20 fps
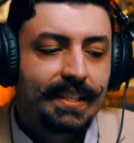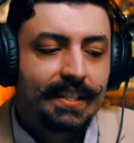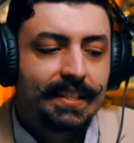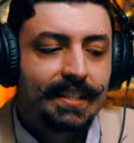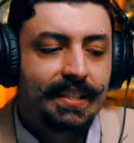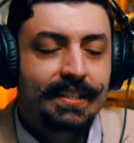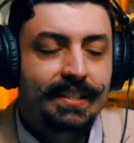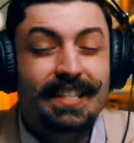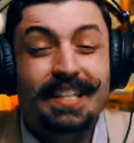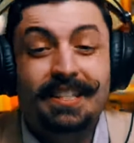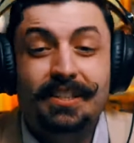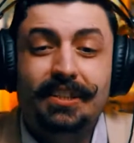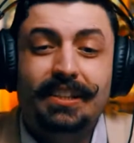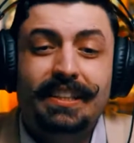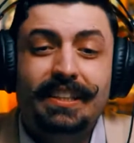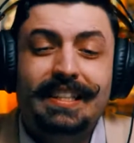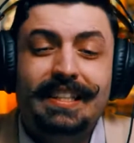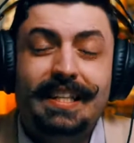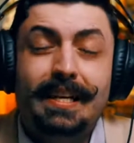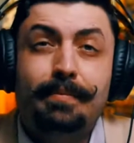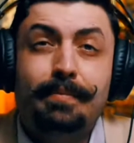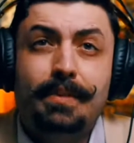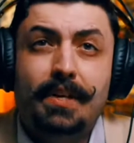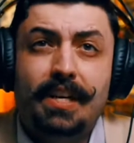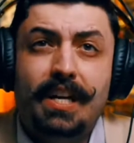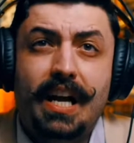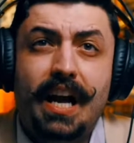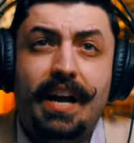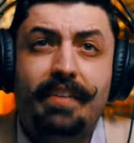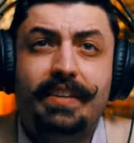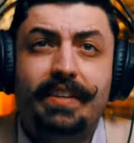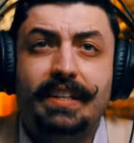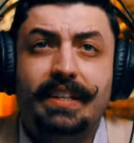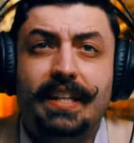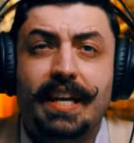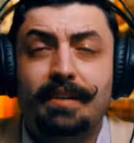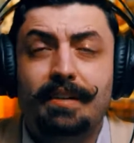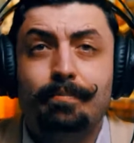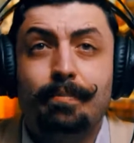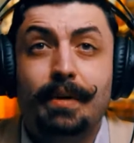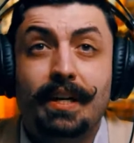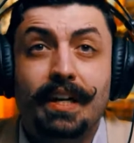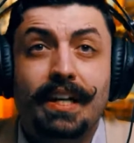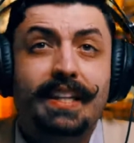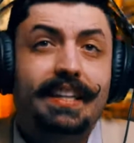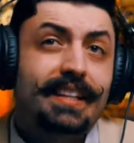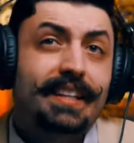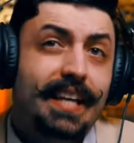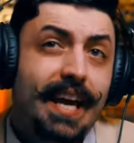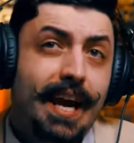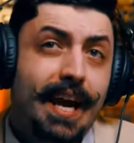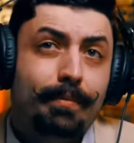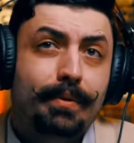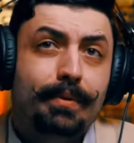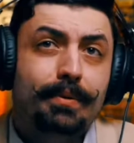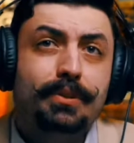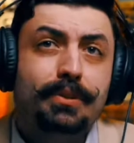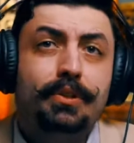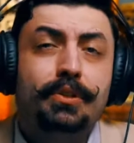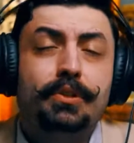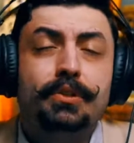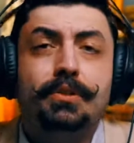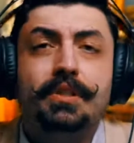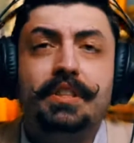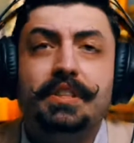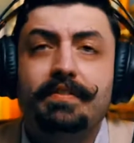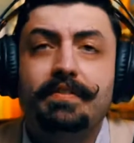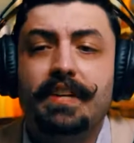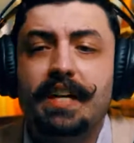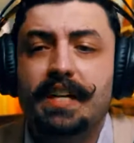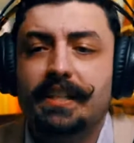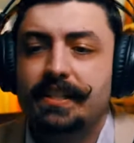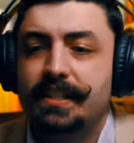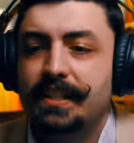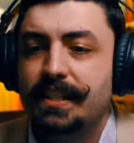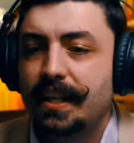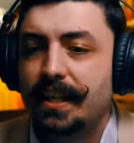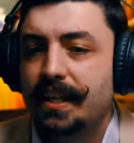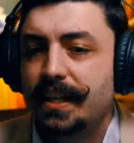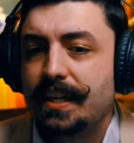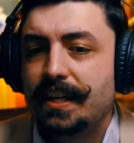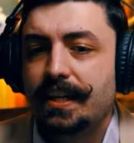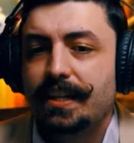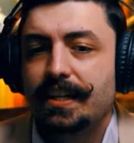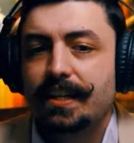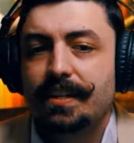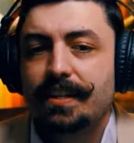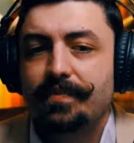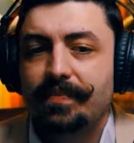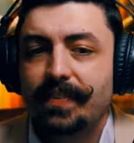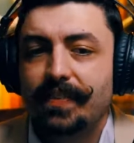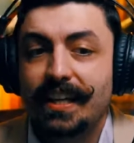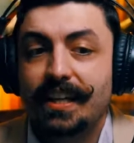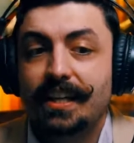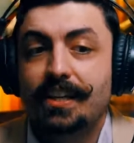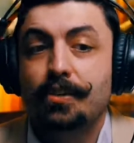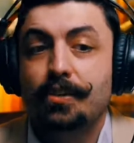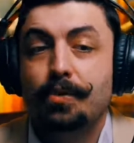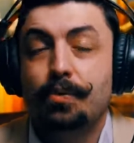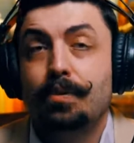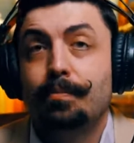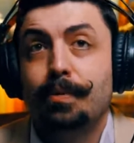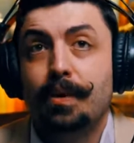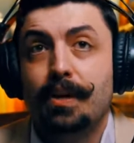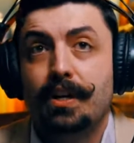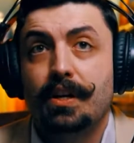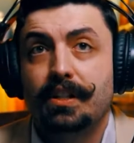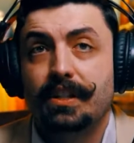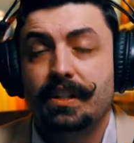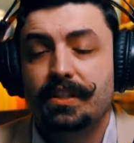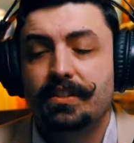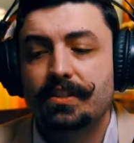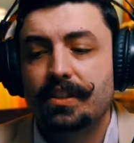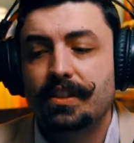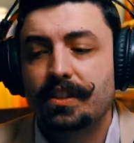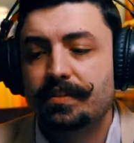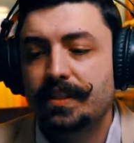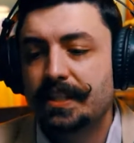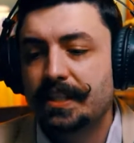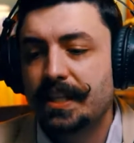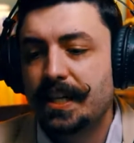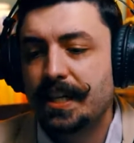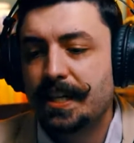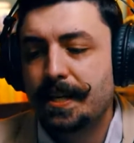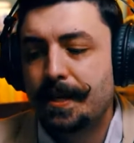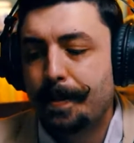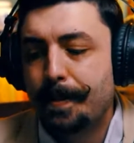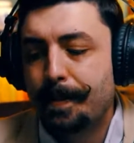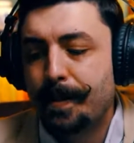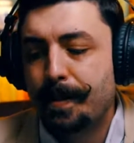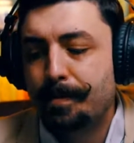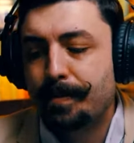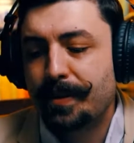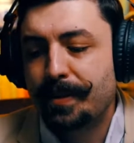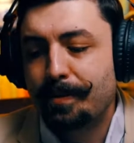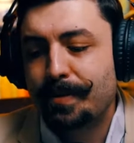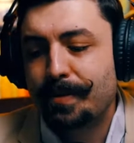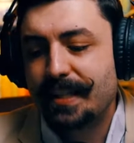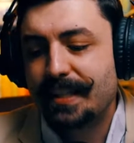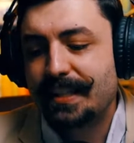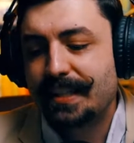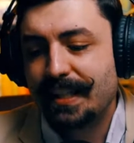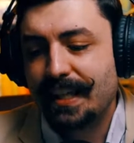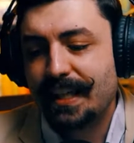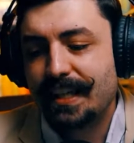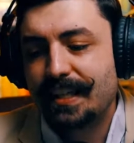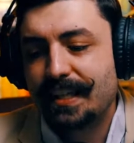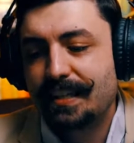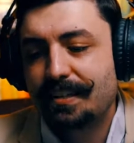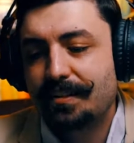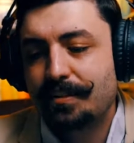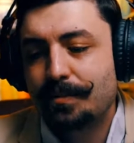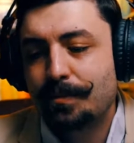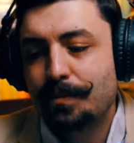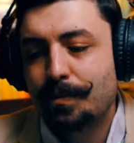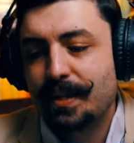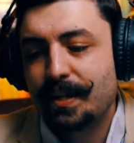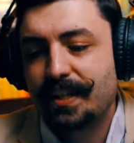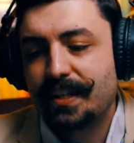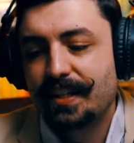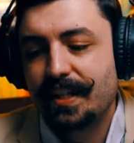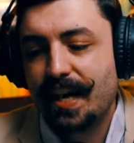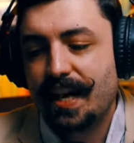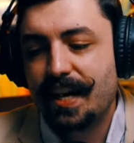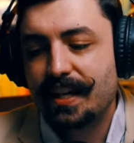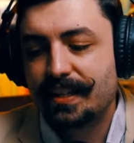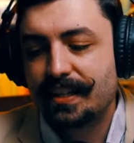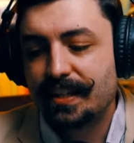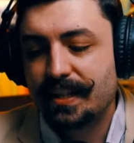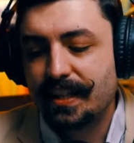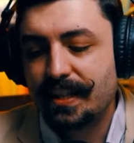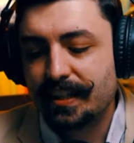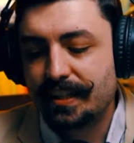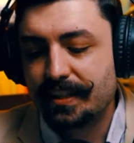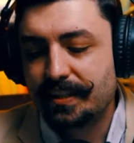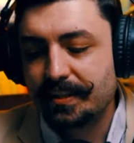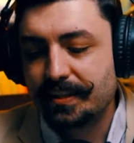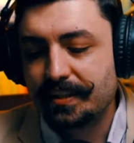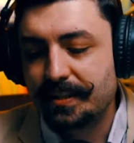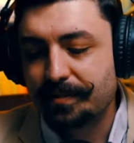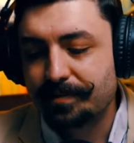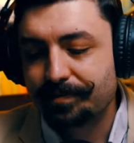essentially them not having that money, the capital to invest in your product and service. But the big thing with that is